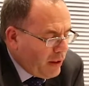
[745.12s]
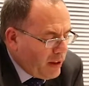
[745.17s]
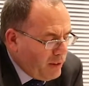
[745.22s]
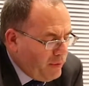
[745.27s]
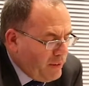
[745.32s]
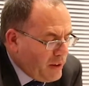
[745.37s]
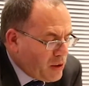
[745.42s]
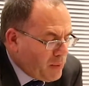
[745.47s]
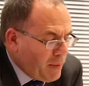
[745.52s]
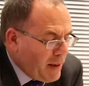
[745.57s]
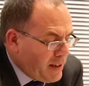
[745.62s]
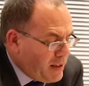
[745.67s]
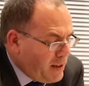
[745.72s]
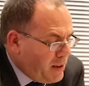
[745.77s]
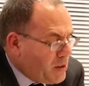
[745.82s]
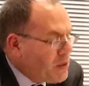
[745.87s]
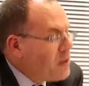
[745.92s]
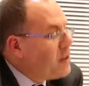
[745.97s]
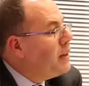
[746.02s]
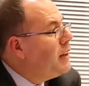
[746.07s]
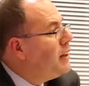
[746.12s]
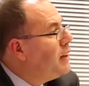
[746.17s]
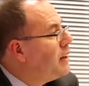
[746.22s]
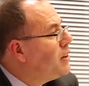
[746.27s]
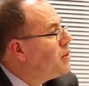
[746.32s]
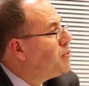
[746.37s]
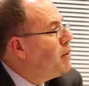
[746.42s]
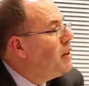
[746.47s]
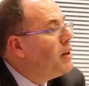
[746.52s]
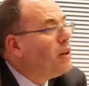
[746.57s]
life expectancy
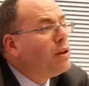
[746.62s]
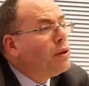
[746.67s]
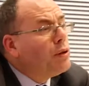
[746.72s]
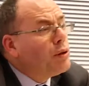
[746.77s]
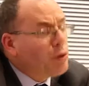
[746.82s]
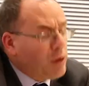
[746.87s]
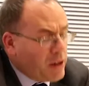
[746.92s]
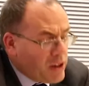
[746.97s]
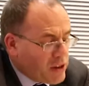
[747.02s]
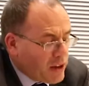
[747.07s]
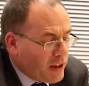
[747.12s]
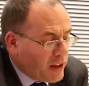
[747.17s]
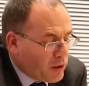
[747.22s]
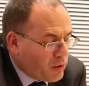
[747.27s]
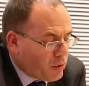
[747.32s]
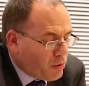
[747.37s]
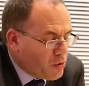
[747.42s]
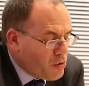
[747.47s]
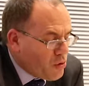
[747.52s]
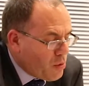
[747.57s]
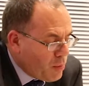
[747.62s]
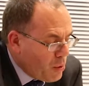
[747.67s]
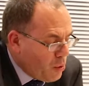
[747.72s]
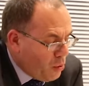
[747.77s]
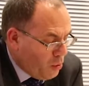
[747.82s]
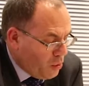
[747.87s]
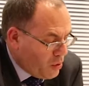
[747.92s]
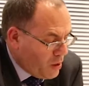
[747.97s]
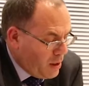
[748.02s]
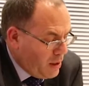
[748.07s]
has been increasing across the
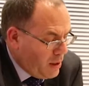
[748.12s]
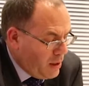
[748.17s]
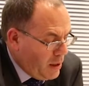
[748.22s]
board.